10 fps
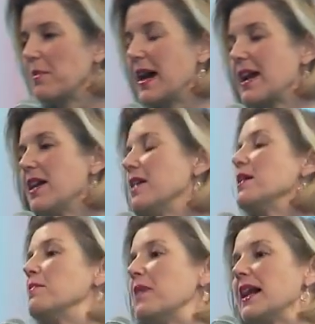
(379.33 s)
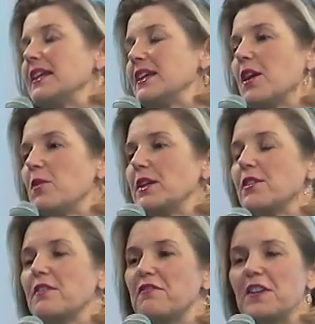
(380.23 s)
But you know, when
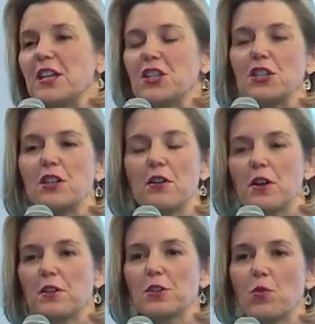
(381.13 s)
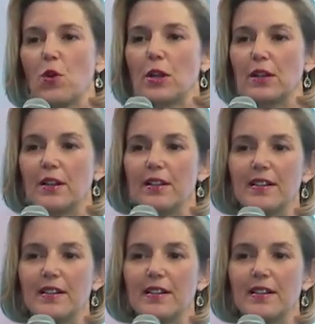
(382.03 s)
you're a fish, you don't know there's water.